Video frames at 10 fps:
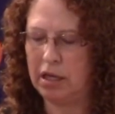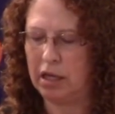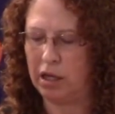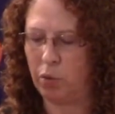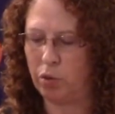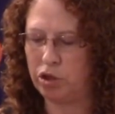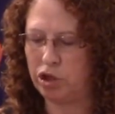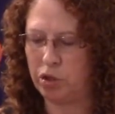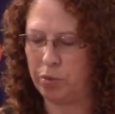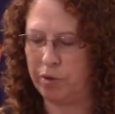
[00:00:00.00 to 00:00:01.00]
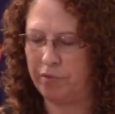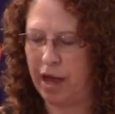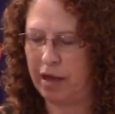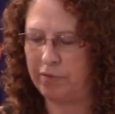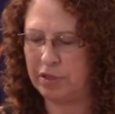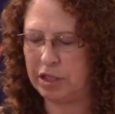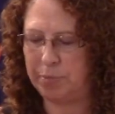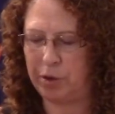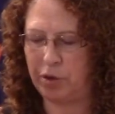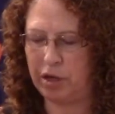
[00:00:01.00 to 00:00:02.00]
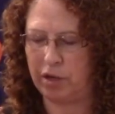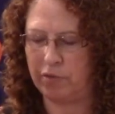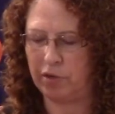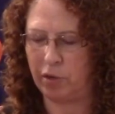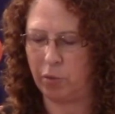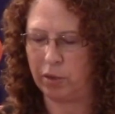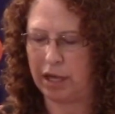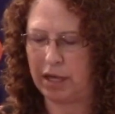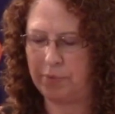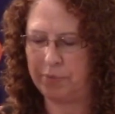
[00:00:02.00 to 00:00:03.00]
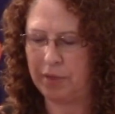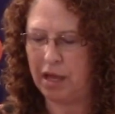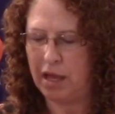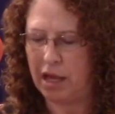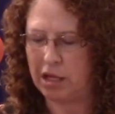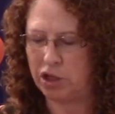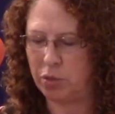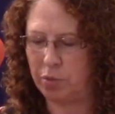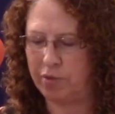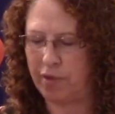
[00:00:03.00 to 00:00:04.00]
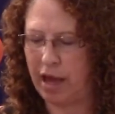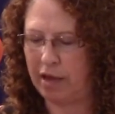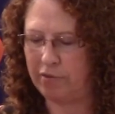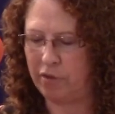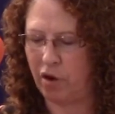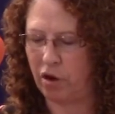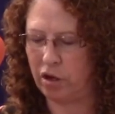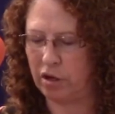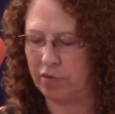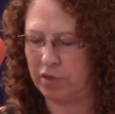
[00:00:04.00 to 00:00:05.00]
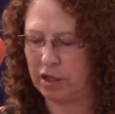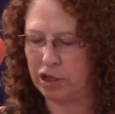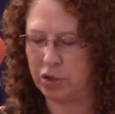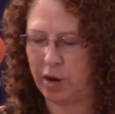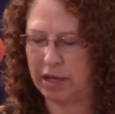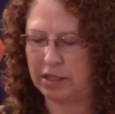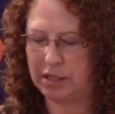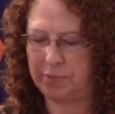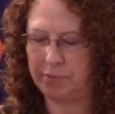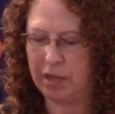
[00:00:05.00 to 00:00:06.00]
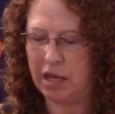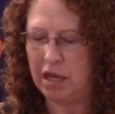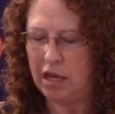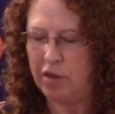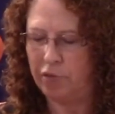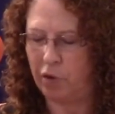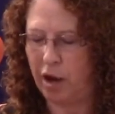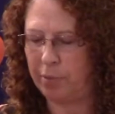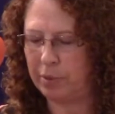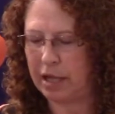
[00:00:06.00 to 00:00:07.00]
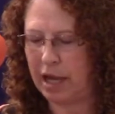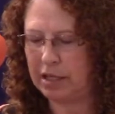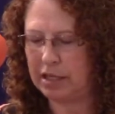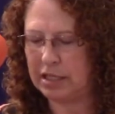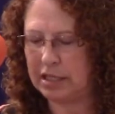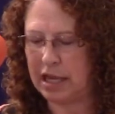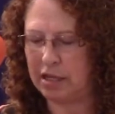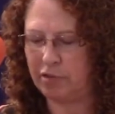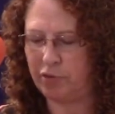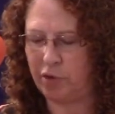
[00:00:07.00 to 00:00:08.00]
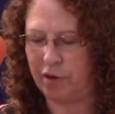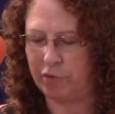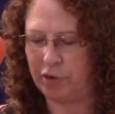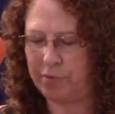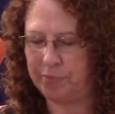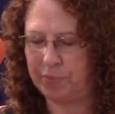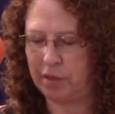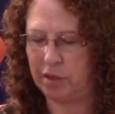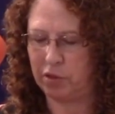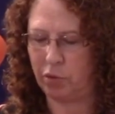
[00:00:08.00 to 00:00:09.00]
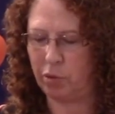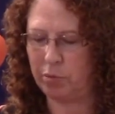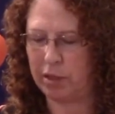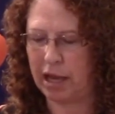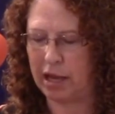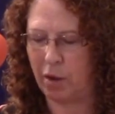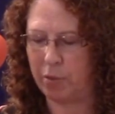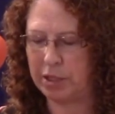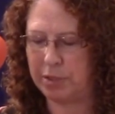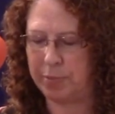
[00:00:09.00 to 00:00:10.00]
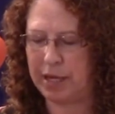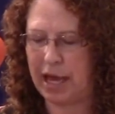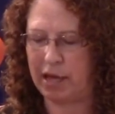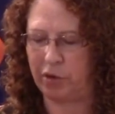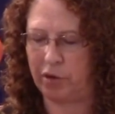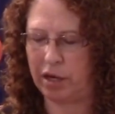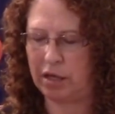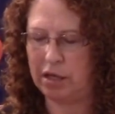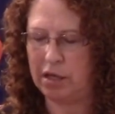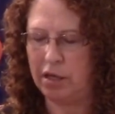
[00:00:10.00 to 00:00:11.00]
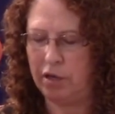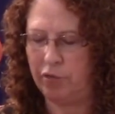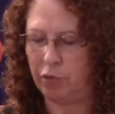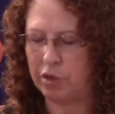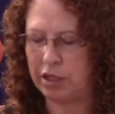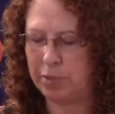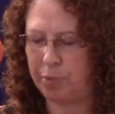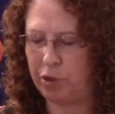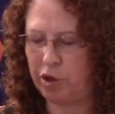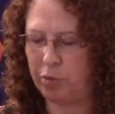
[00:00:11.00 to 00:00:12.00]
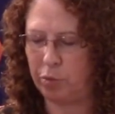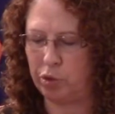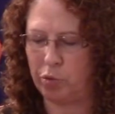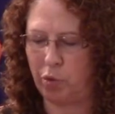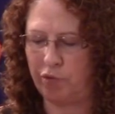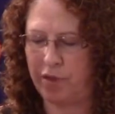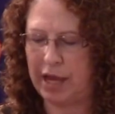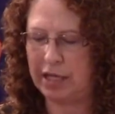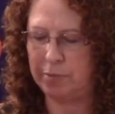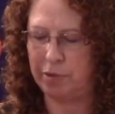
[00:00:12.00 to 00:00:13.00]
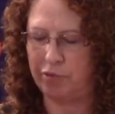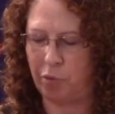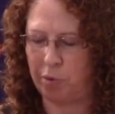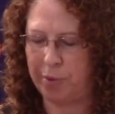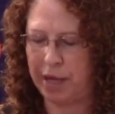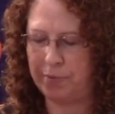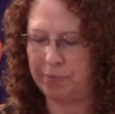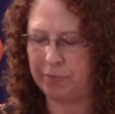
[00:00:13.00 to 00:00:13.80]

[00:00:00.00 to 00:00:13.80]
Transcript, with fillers: in order to revive the spirit of the lowly, and to revive the heart of the contrite. For I will not contend forever, nor will I always be angry, for the spirit would grow faint before me,